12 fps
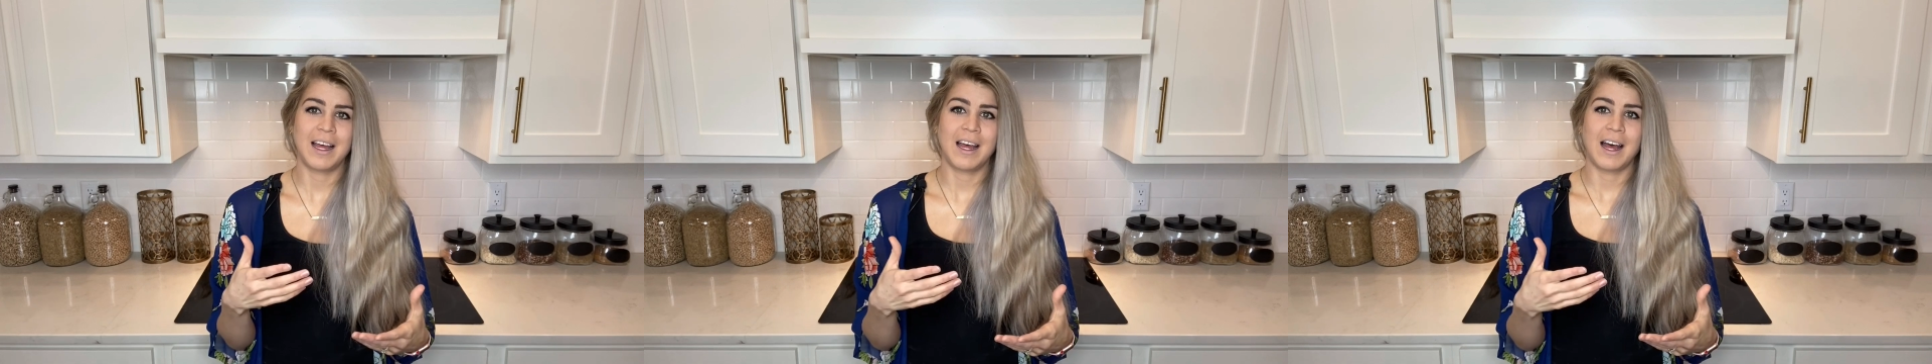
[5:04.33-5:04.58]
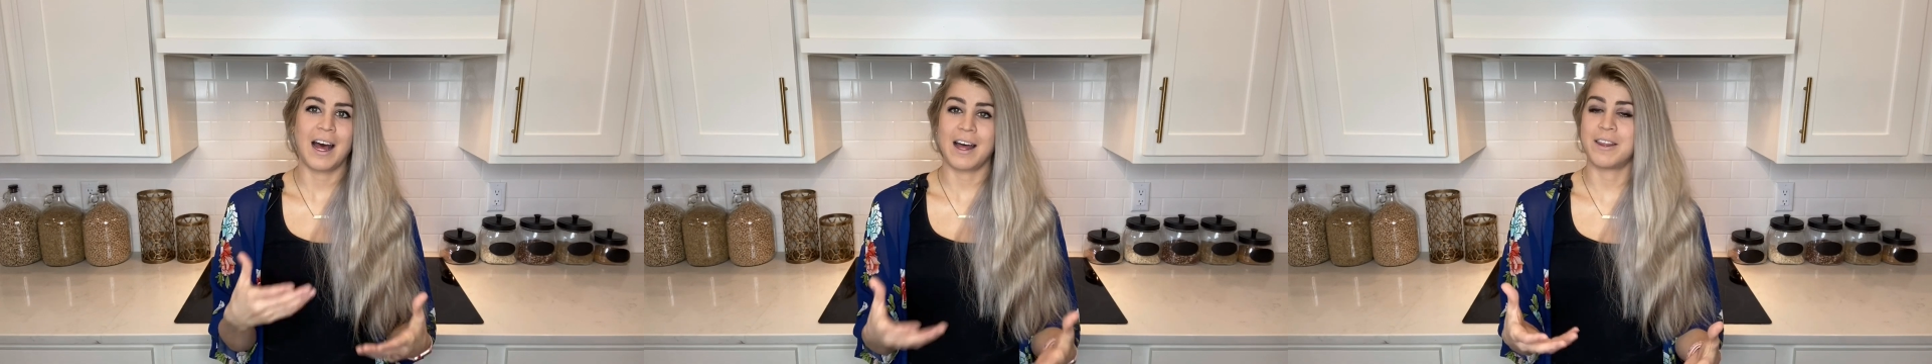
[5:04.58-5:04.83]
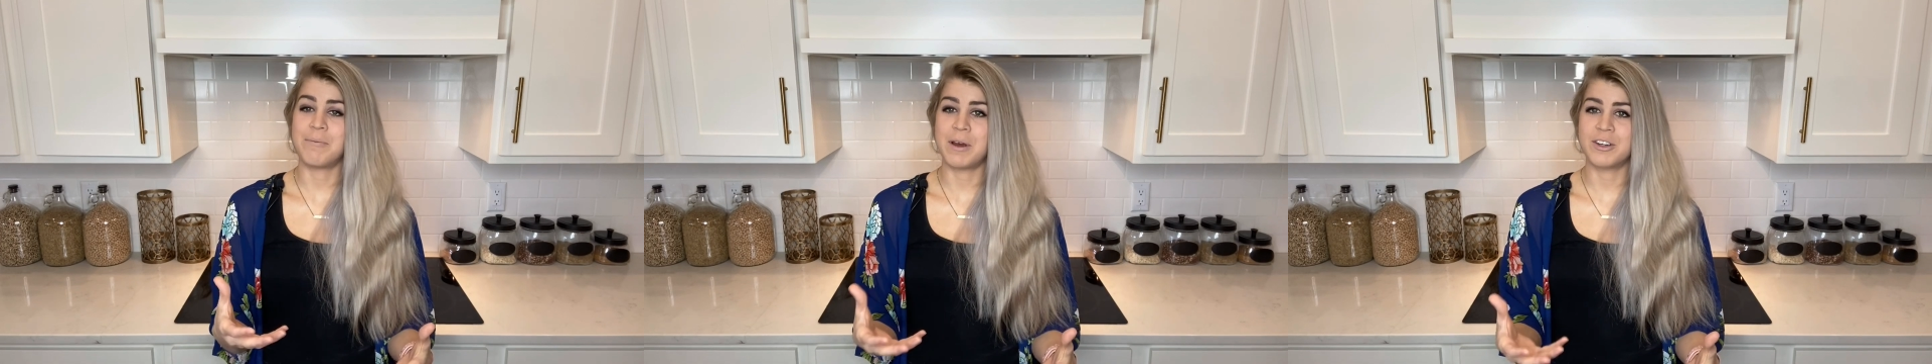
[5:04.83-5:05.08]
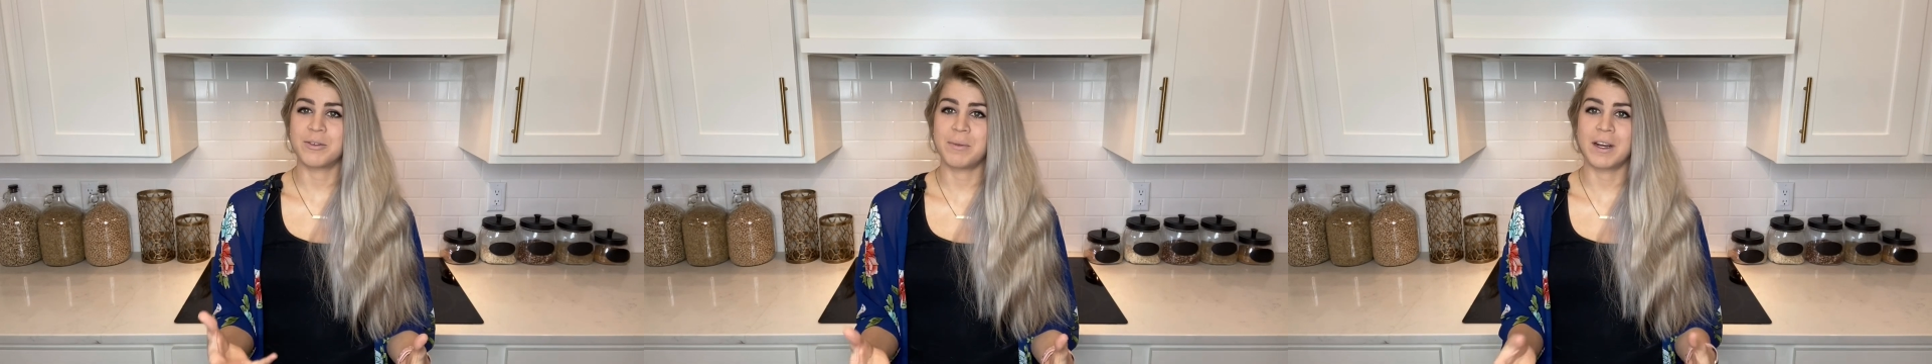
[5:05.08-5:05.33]
the
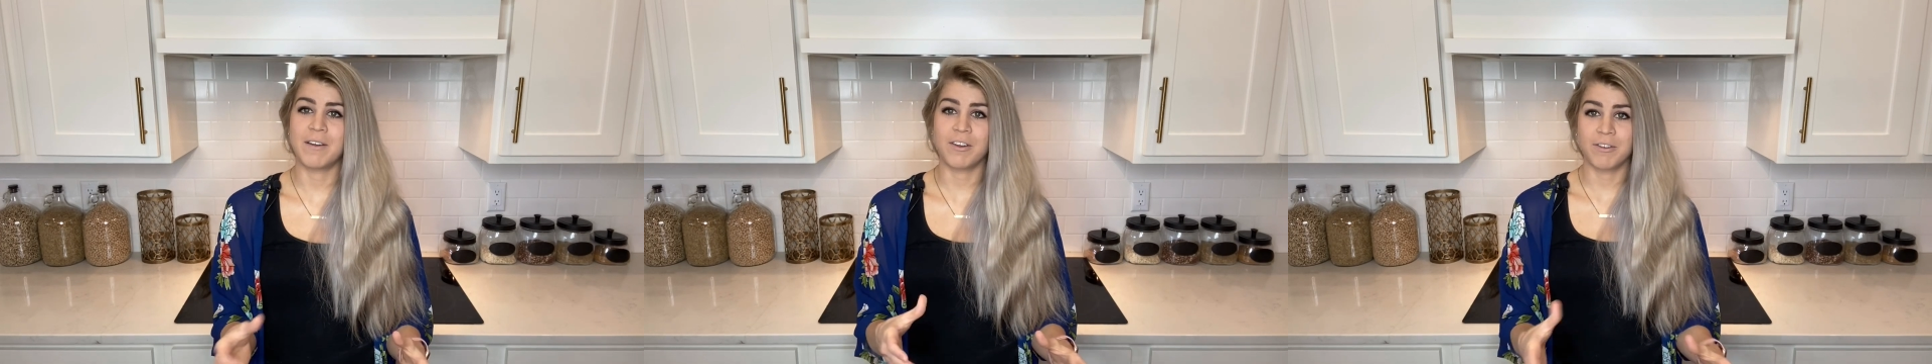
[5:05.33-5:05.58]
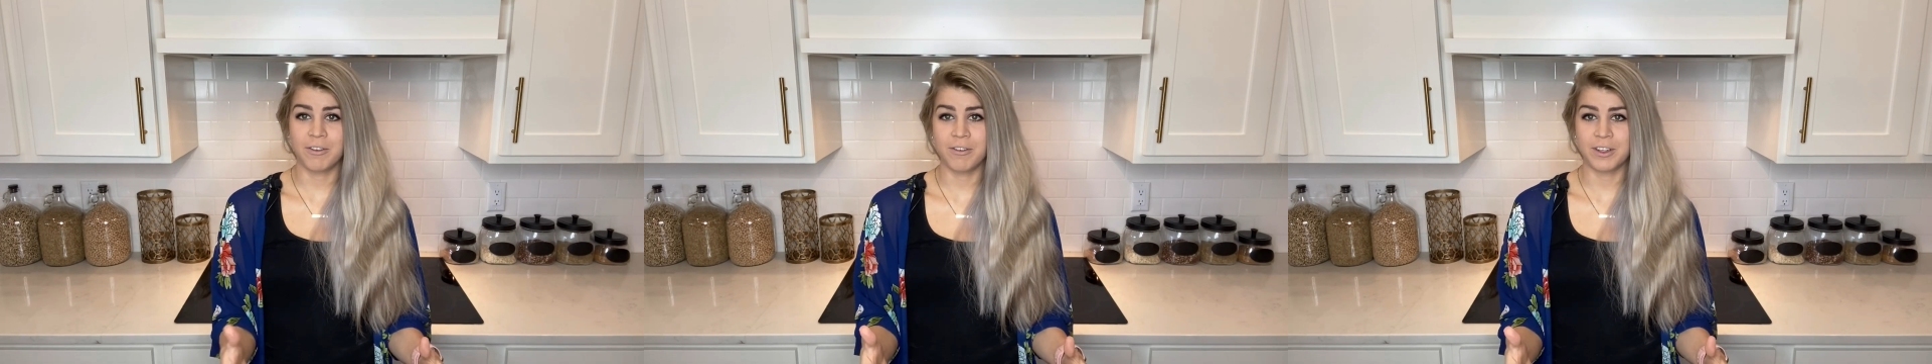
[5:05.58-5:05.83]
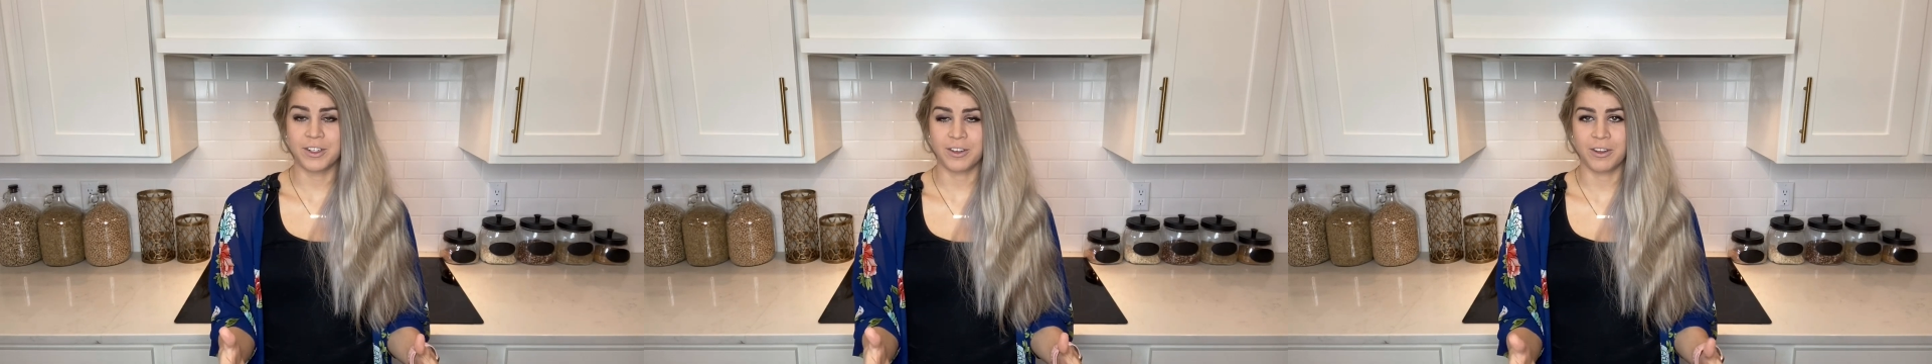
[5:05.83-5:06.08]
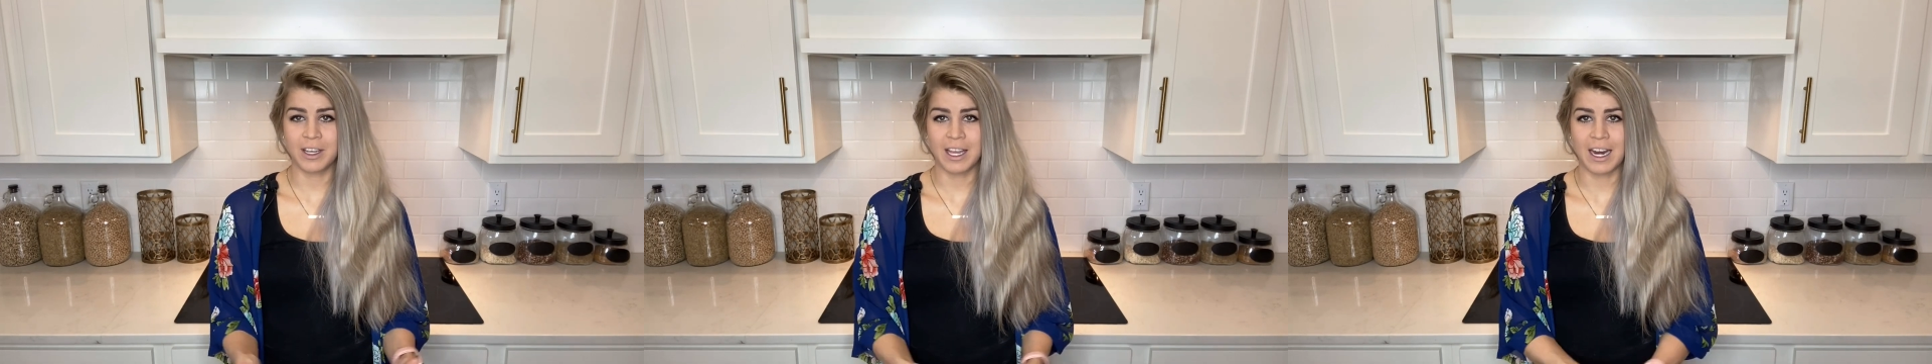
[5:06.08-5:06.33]
measurement of the food that you're
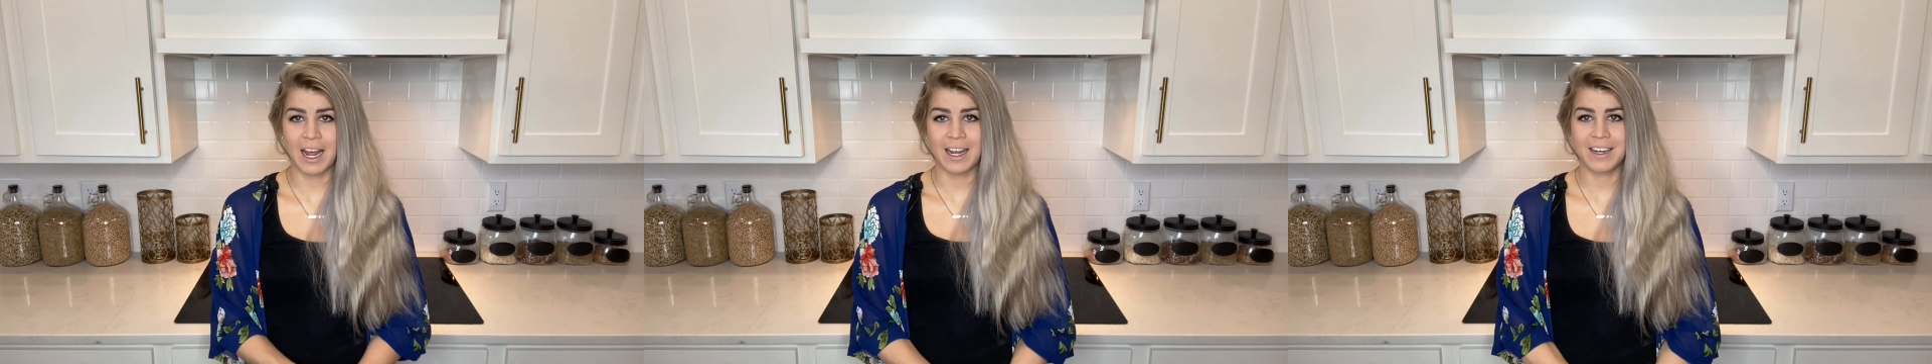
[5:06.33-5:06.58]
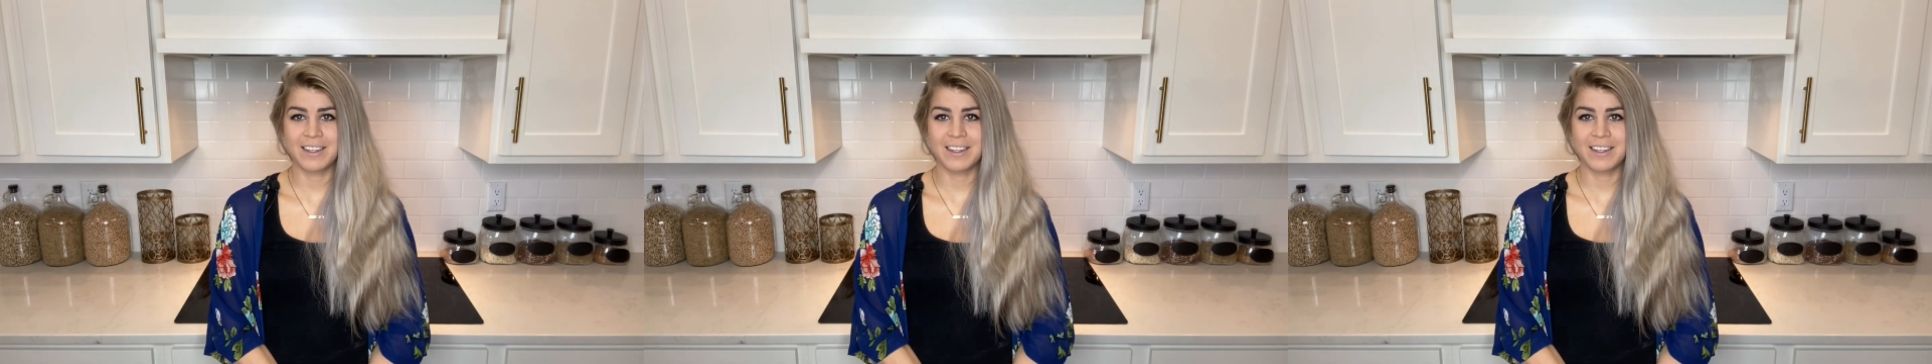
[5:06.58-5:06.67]
looking at.